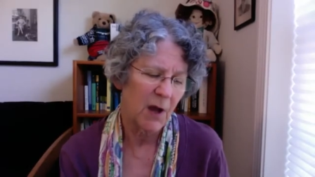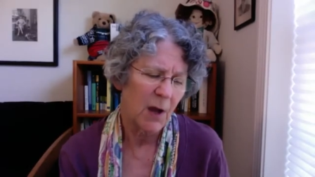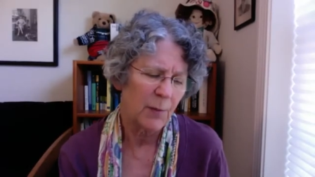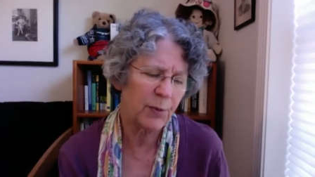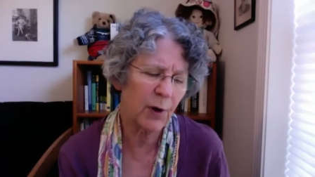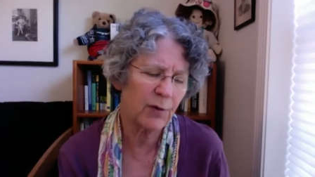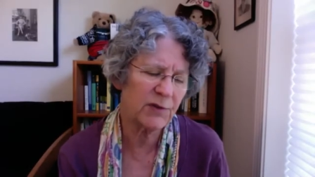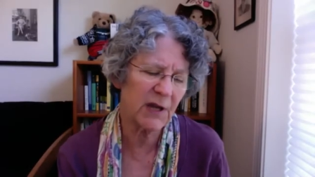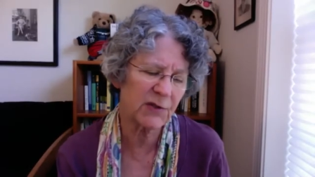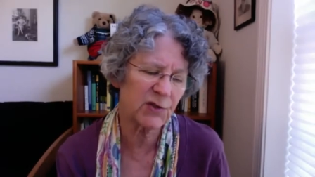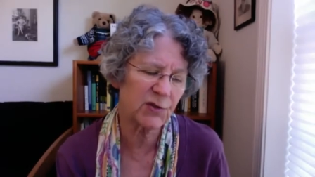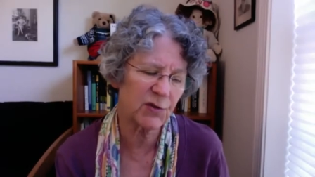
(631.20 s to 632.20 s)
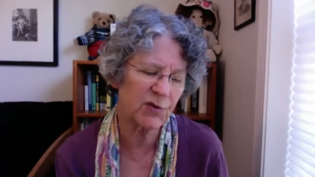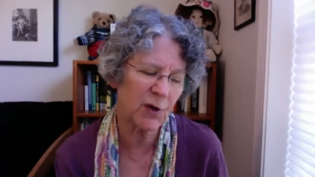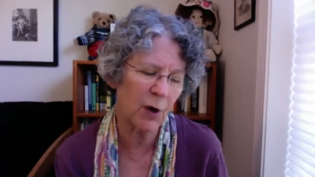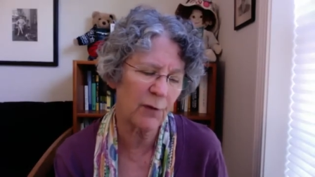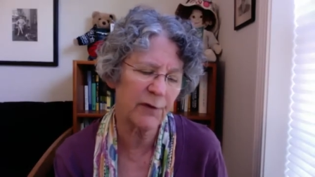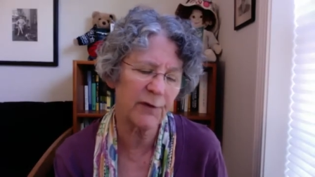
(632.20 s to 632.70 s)
Protesters
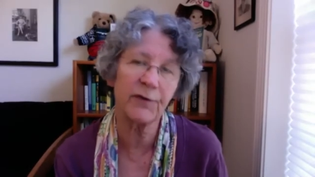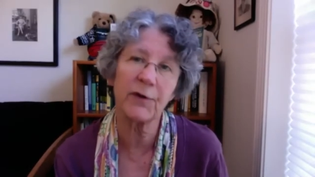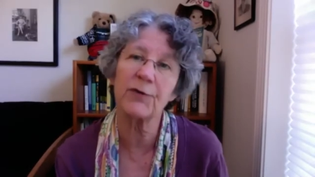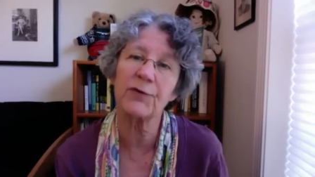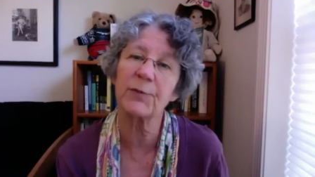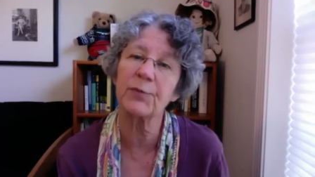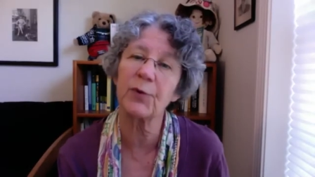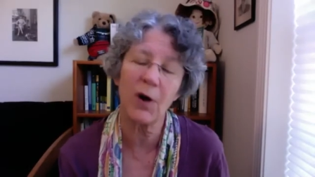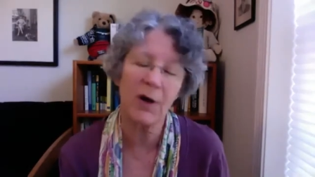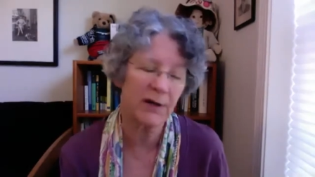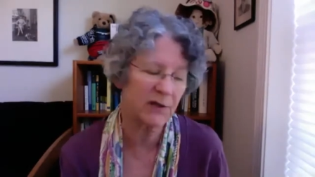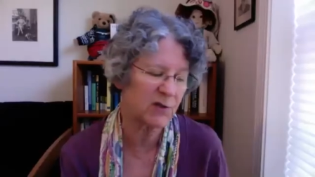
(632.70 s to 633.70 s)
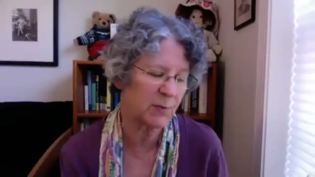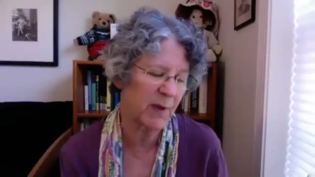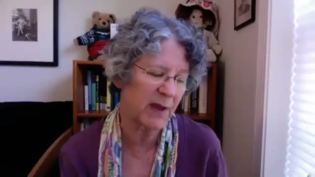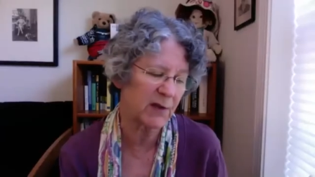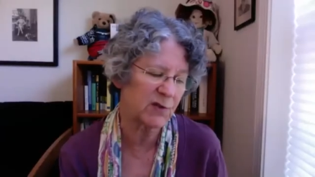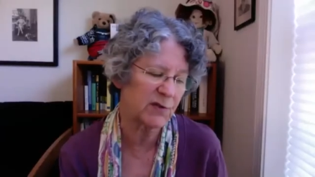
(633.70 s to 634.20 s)
overflowed the broad
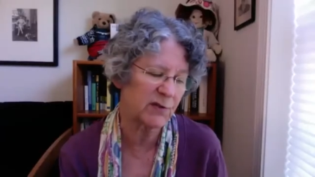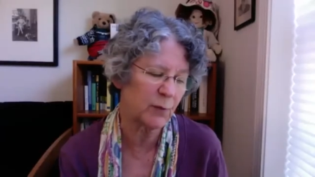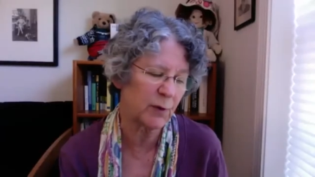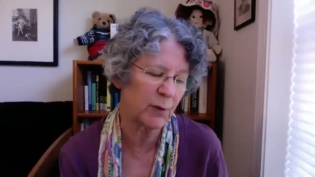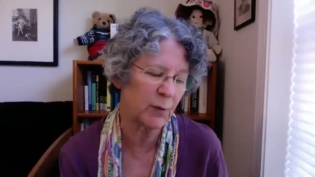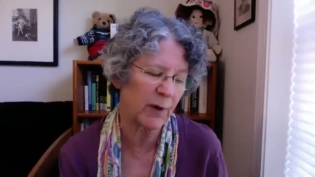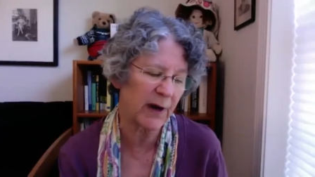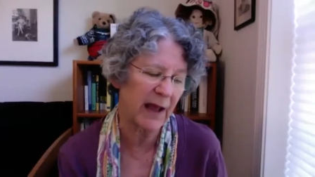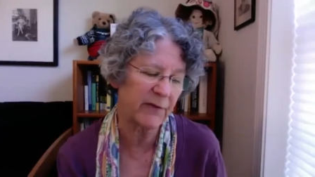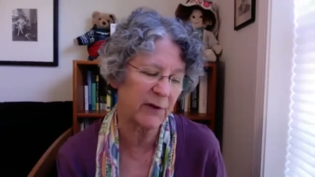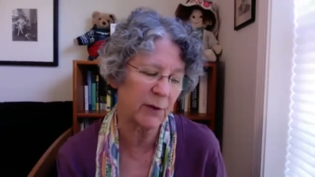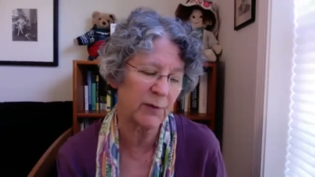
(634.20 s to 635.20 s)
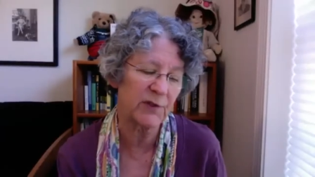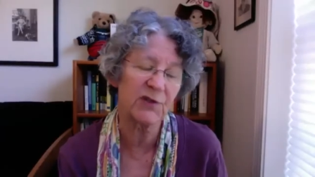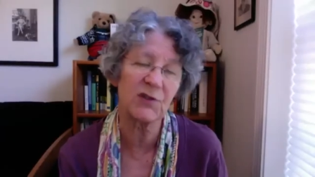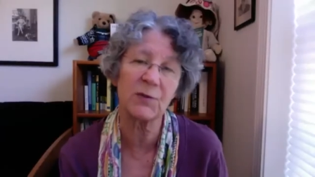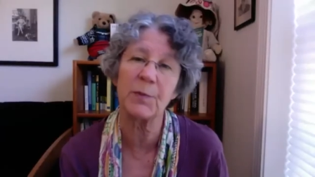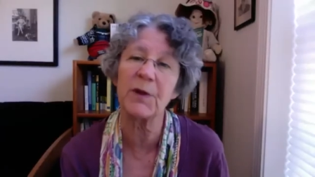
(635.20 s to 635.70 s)
expanse of Woodward Avenue and
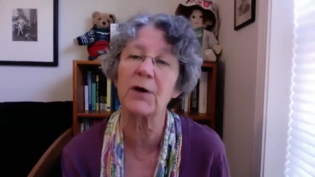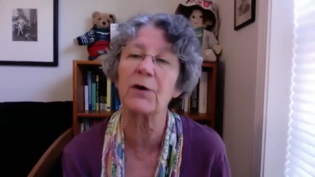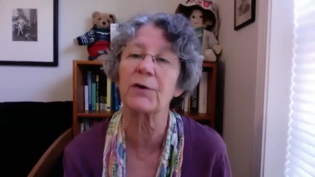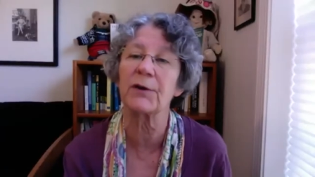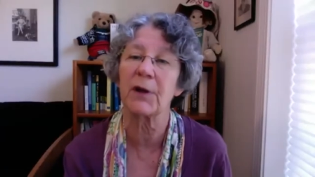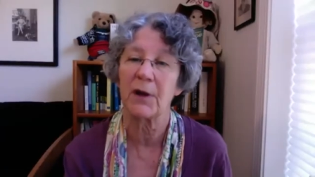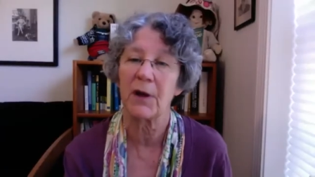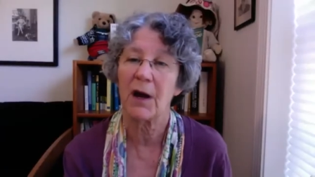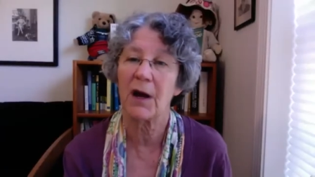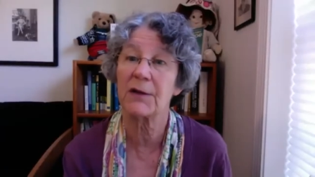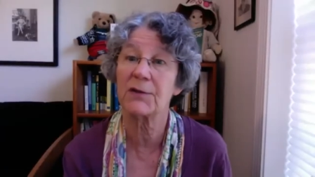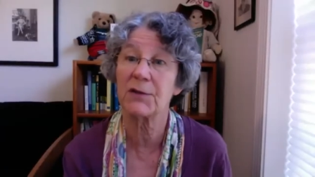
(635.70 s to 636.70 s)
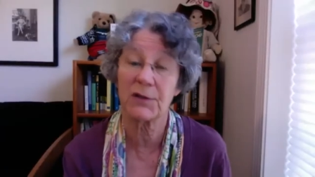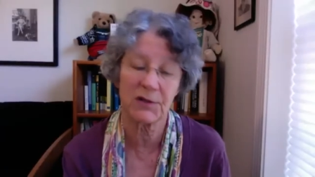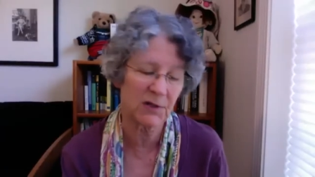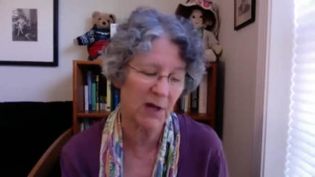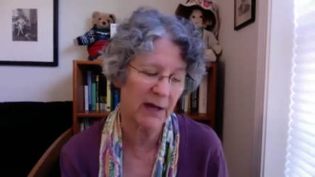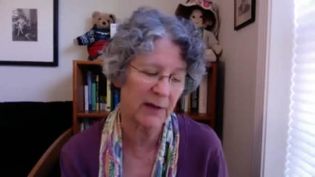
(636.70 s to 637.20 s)
spilled onto the
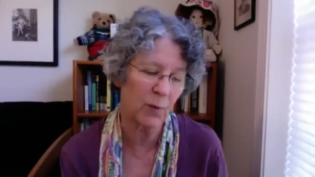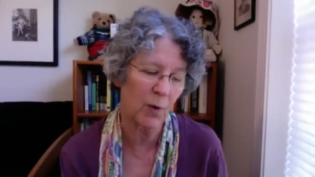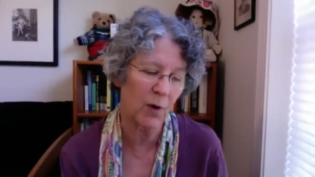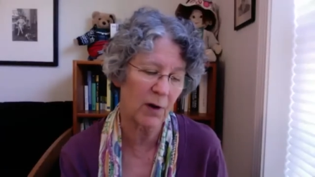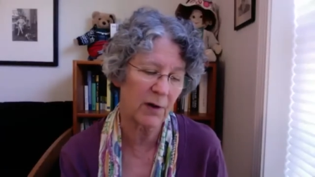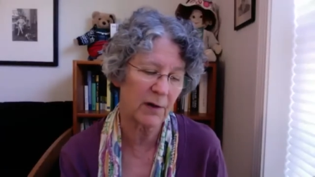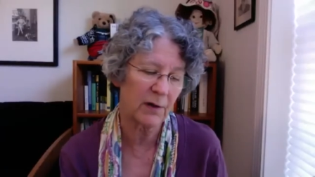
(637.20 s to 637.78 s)
sidewalk.